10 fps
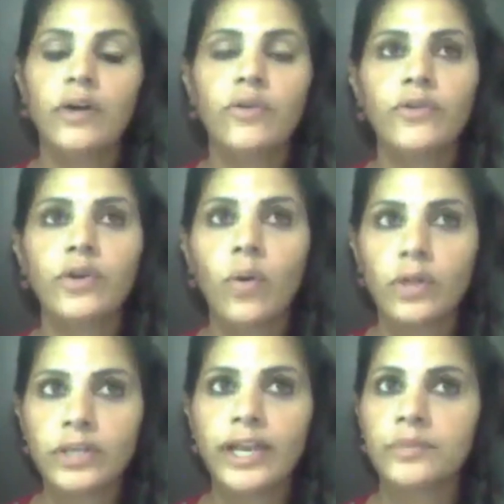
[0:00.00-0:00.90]
For
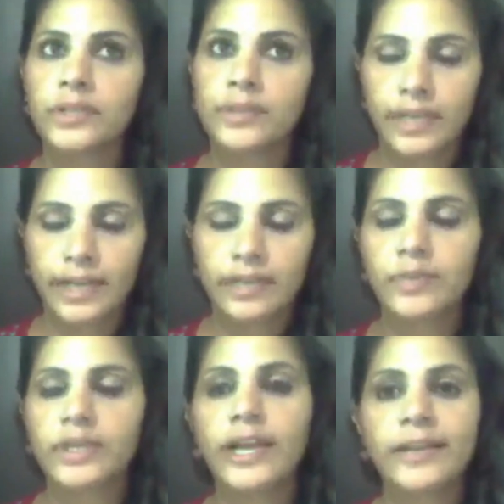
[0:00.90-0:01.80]
all the time, it's correct,
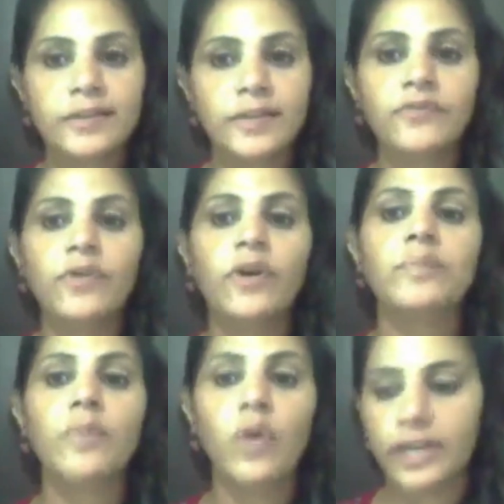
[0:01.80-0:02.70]
but except for
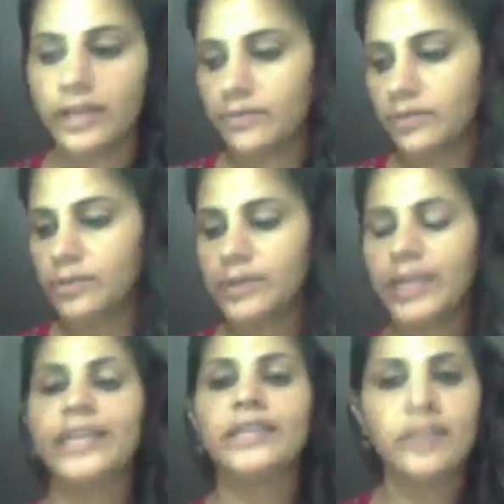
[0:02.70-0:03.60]
morning, you'll
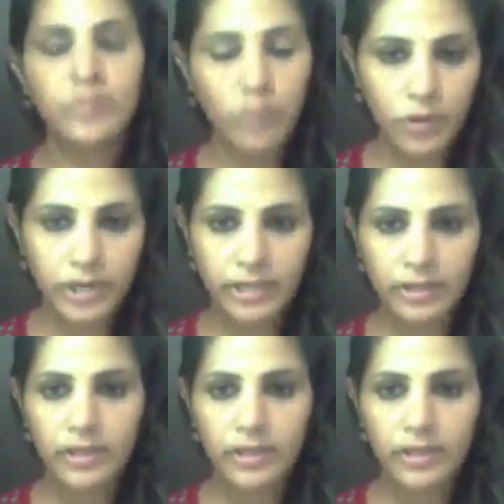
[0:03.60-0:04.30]
say in the morning,